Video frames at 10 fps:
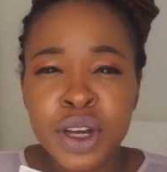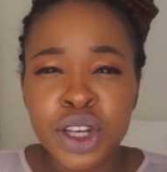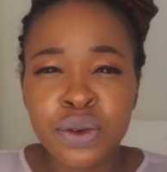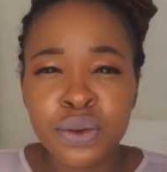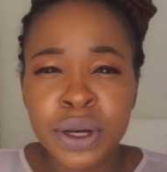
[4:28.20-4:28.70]

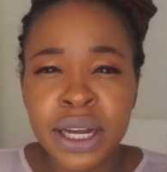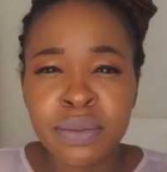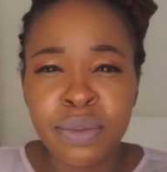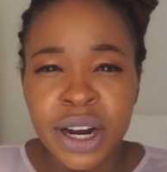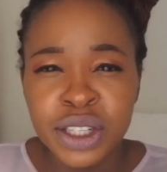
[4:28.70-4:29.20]
you can
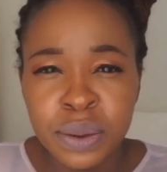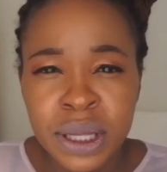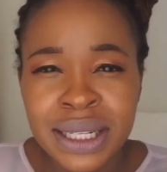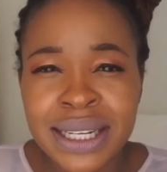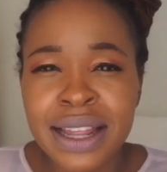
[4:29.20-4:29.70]
brush with
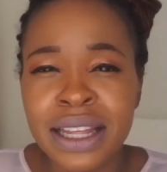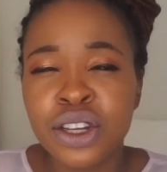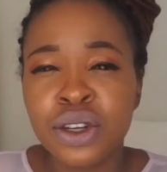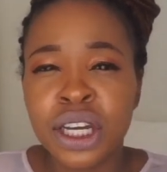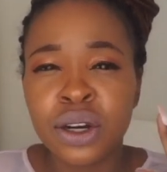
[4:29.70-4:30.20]
it, and then
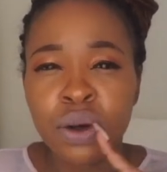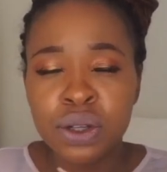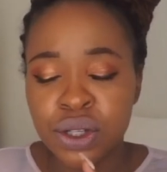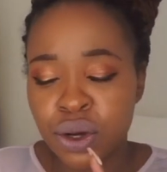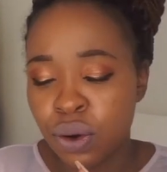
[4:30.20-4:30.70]
you can
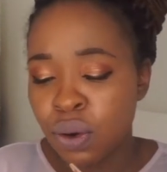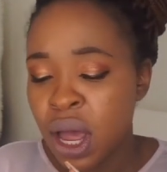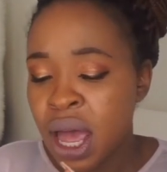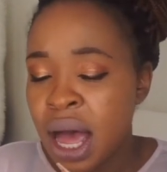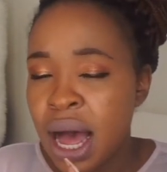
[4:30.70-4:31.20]
also
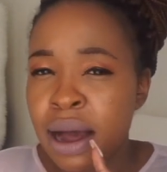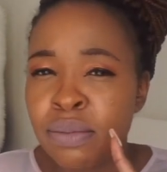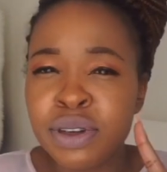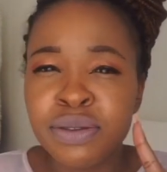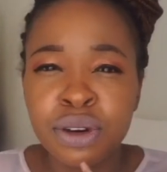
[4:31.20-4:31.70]

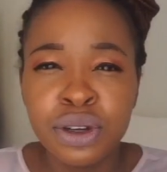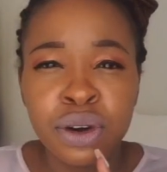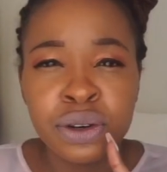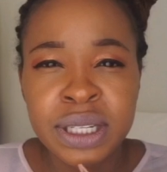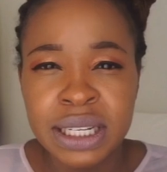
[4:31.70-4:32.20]
before you
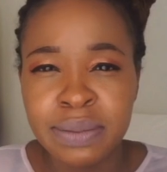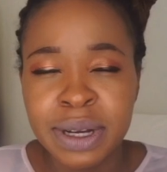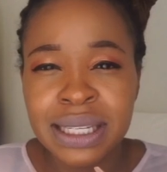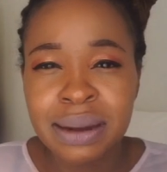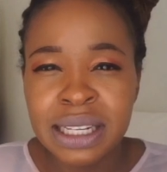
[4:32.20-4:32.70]
go to sleep,
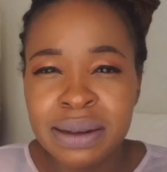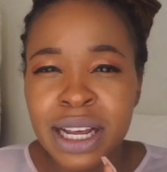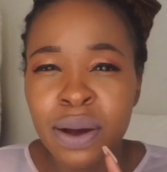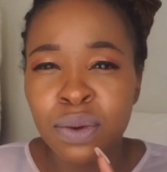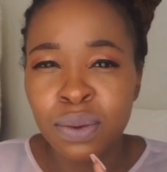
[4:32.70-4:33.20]
because sometimes
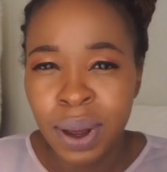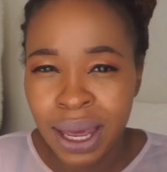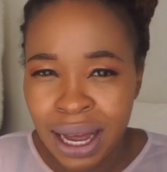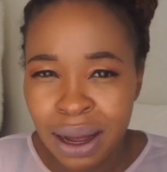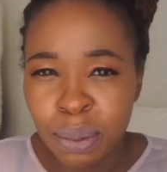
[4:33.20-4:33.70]
I will
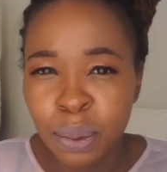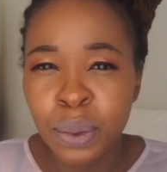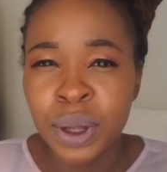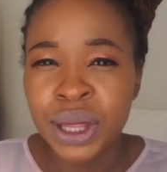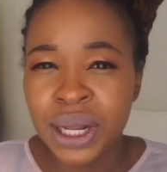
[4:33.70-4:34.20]
wake up
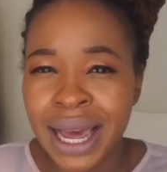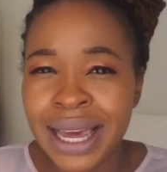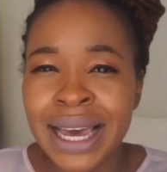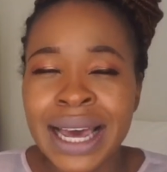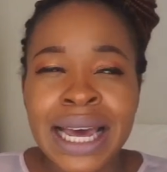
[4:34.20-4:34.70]
with
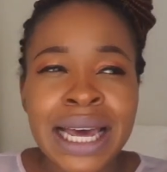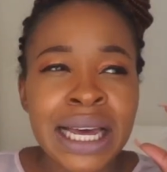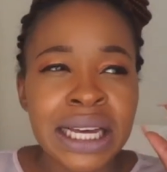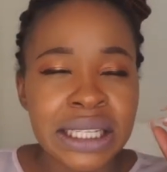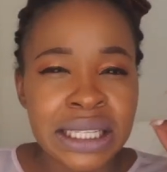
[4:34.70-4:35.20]

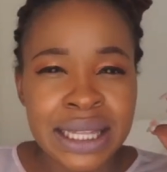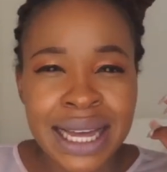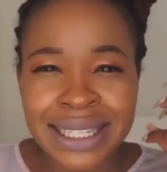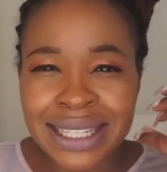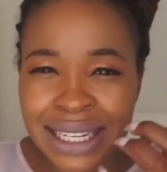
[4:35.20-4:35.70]

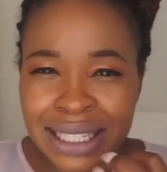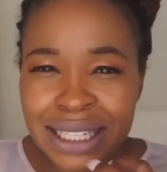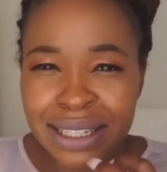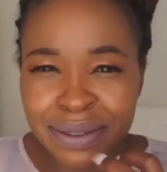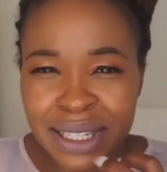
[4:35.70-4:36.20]
that
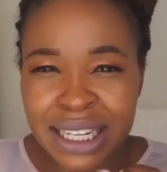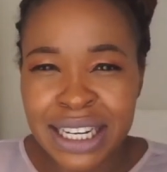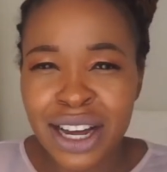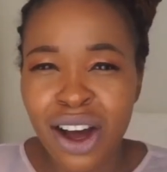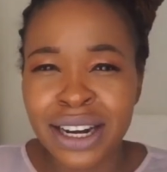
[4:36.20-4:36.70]

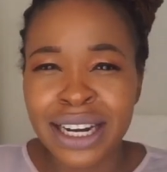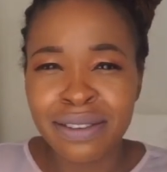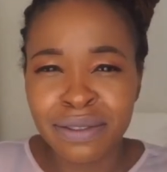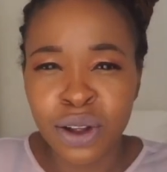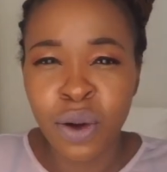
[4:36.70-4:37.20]
sensitivity on
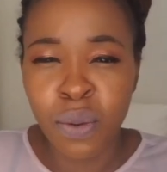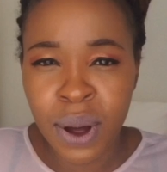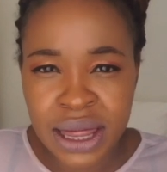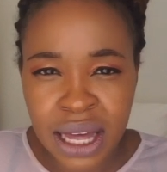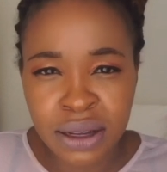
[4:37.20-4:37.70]
level
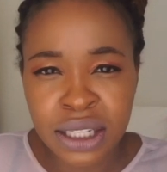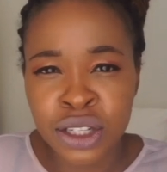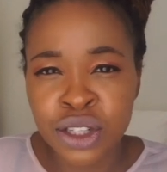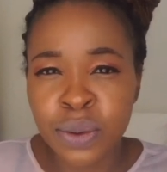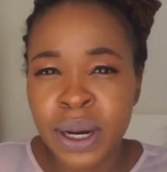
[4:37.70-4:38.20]
1000.
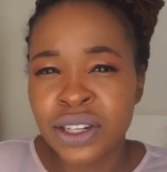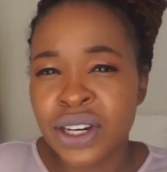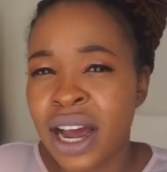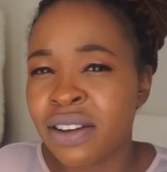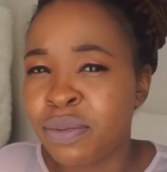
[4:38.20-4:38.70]
So when I
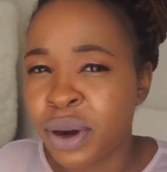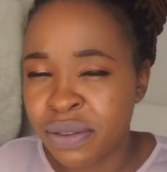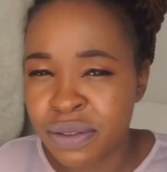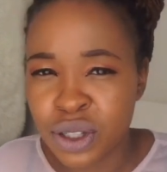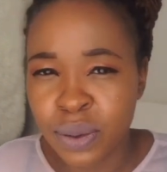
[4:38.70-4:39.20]
try to have
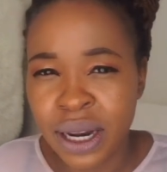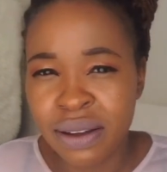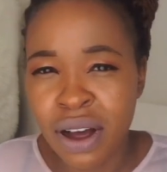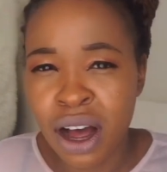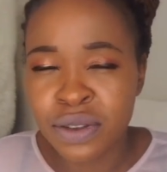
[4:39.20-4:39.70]
breakfast or
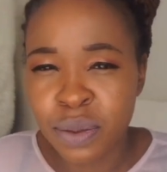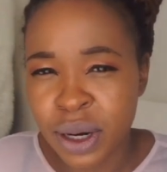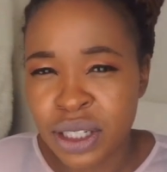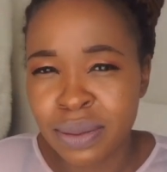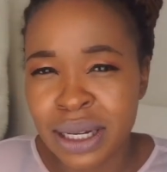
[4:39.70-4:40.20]
whatever after
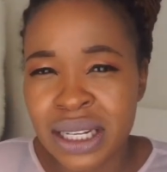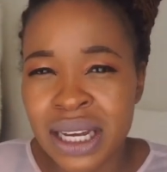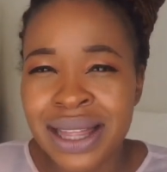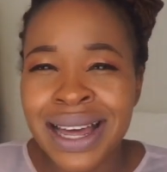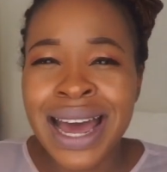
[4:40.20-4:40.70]
brushing my
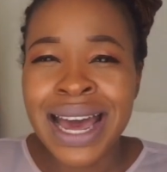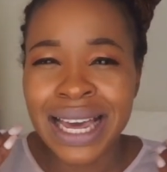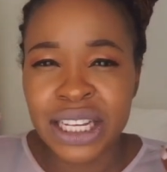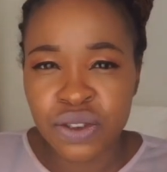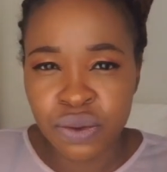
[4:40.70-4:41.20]
teeth,
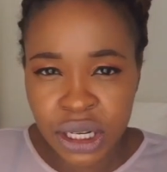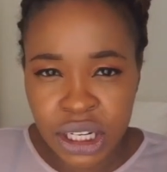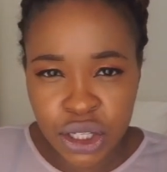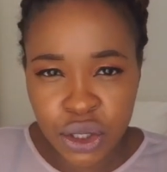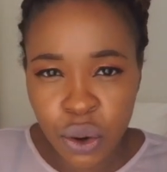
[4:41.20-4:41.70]
it's
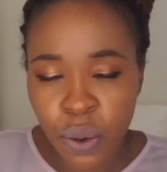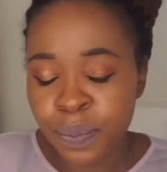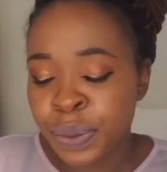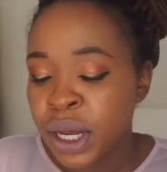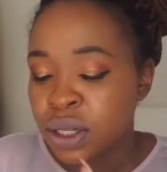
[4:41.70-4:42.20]
really sore.
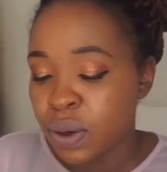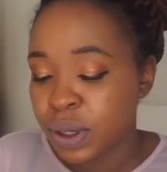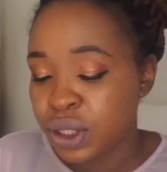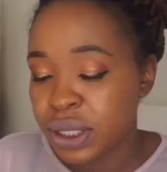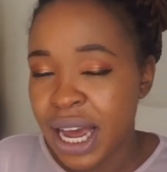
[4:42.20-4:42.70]
So
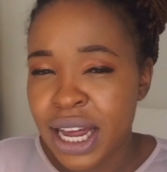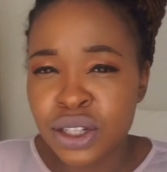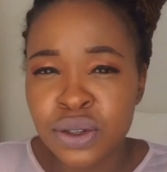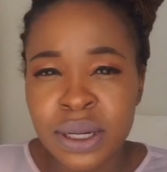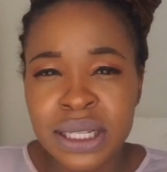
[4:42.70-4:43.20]
what you can
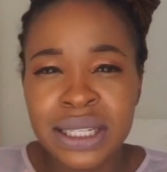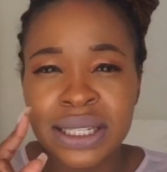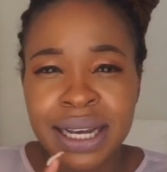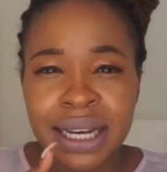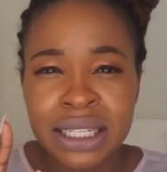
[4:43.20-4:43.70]
do is just
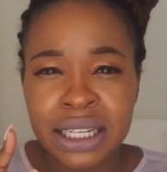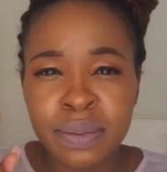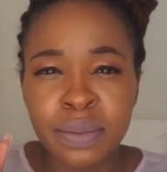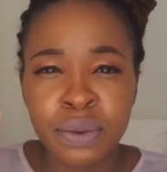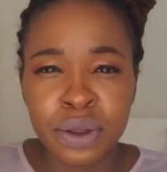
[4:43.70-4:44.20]
take a
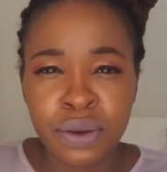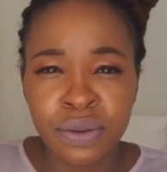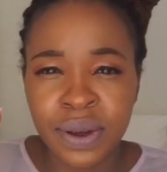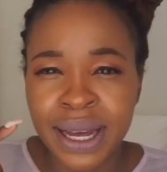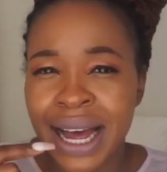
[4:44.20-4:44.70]
tip with your
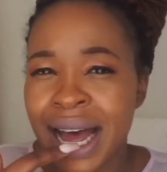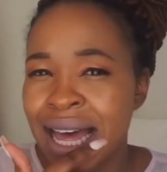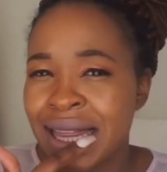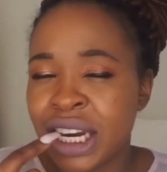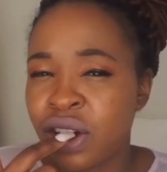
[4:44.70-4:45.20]
finger
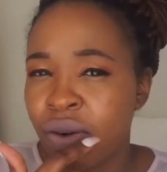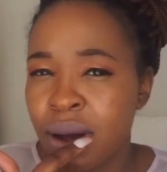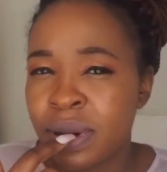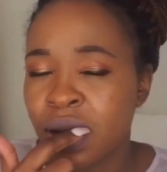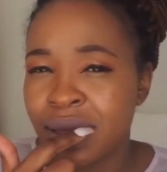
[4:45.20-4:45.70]
and then
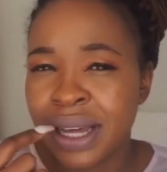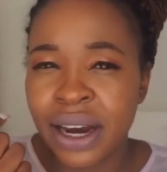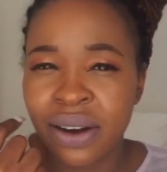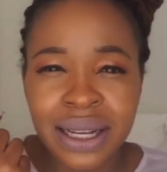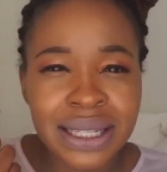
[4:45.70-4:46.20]
rub it on the
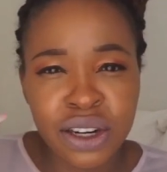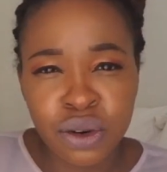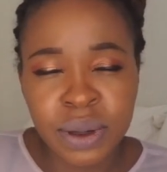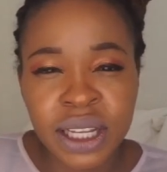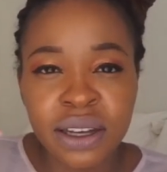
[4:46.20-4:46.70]
areas that
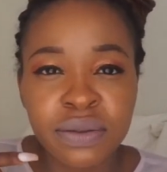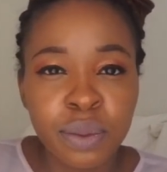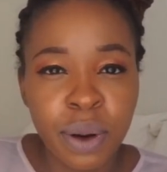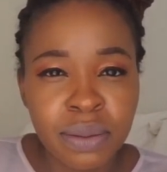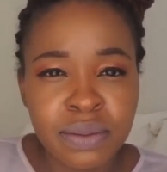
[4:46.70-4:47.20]
normally give you
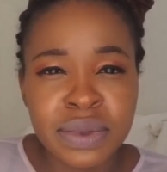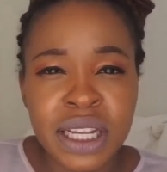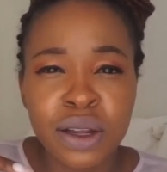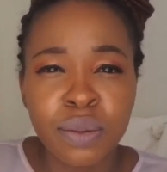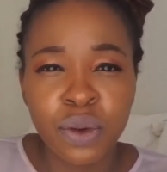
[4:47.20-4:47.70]
problems
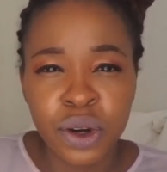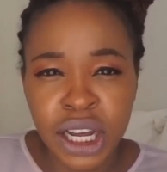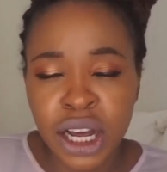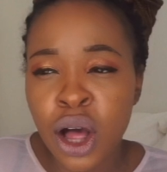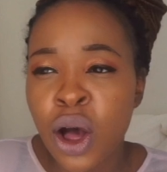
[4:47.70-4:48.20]
in the
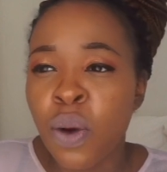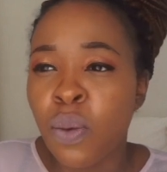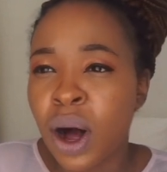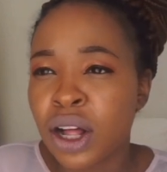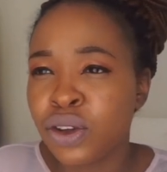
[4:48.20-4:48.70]
morning
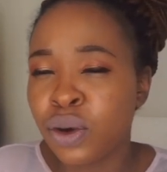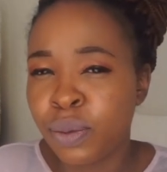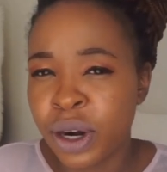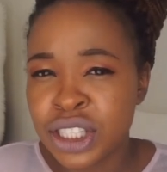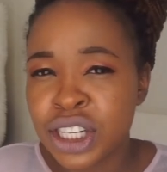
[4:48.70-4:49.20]
while you're
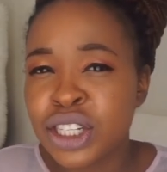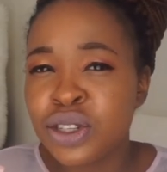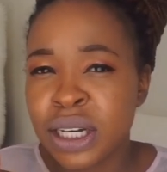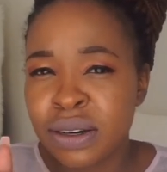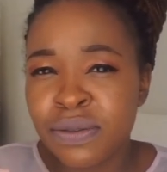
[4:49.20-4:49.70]
brushing, because you
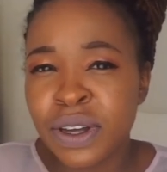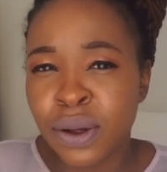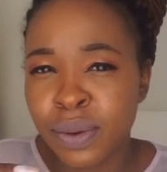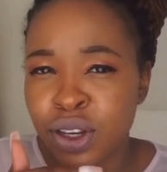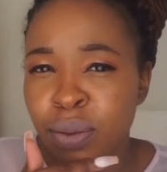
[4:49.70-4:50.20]
can feel
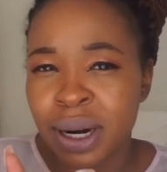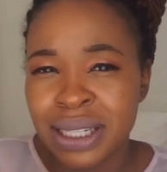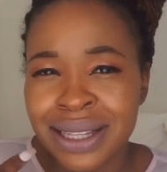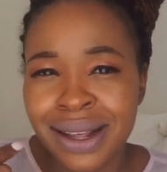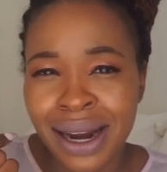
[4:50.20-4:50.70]
when you're
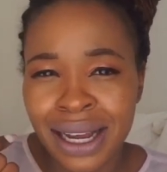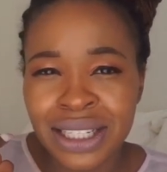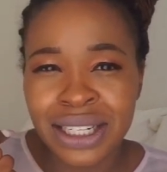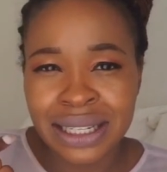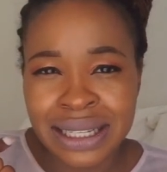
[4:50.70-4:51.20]
brushing that
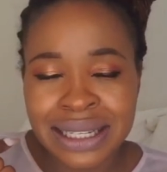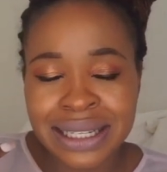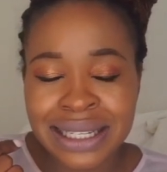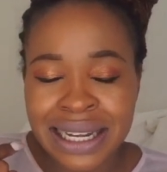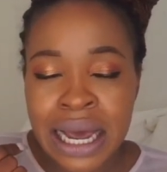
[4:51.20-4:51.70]
actually this
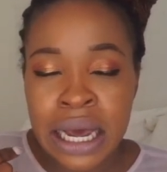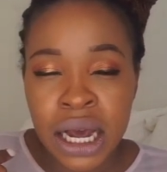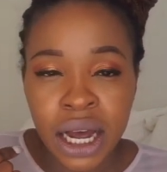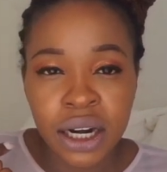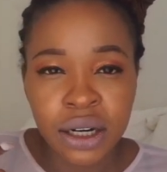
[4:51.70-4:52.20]
is
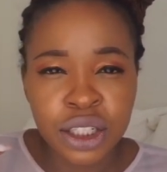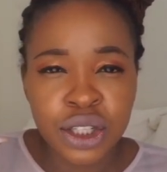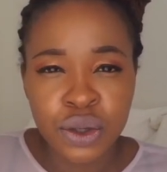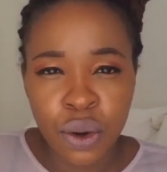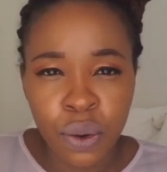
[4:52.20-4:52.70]
a little
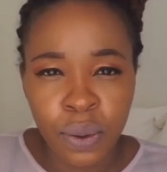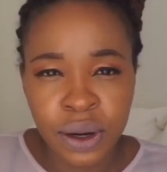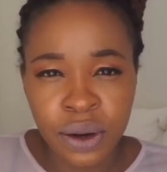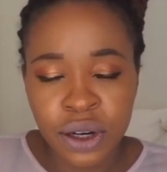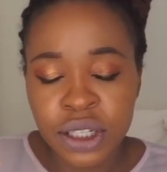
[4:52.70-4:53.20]
sore or
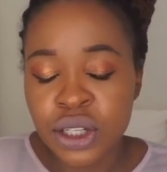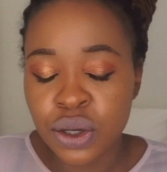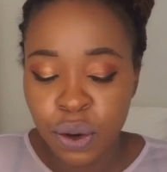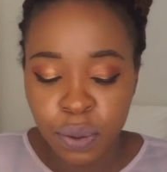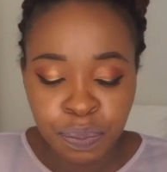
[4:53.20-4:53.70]
whatnot.
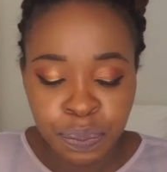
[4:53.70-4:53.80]
So